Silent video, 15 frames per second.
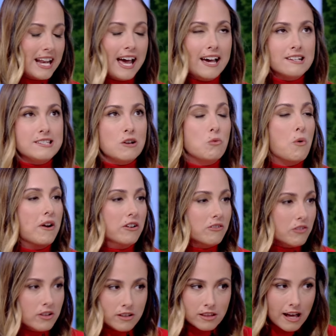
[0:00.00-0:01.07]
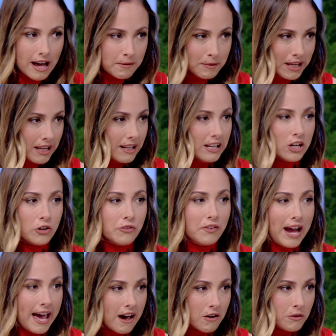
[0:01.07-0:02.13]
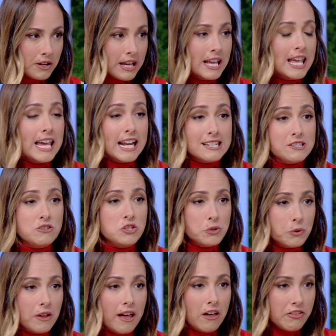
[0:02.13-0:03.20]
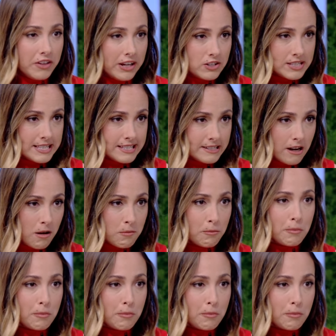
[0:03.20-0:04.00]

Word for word: has a wonderful climate year-round. It has a dual healthcare system,